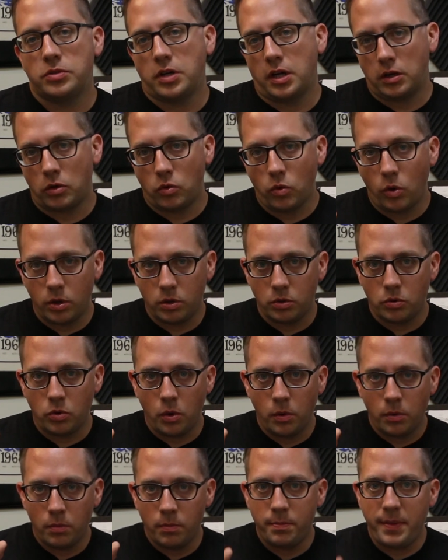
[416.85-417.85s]
kind of quote
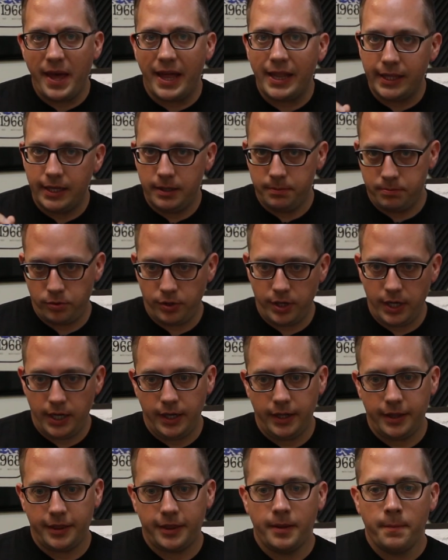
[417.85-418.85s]
unquote belly
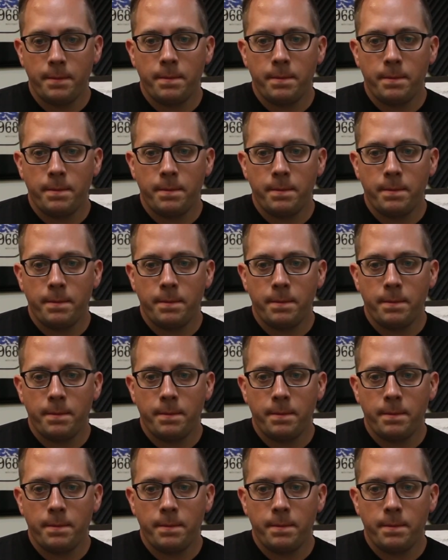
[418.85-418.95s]
breathe.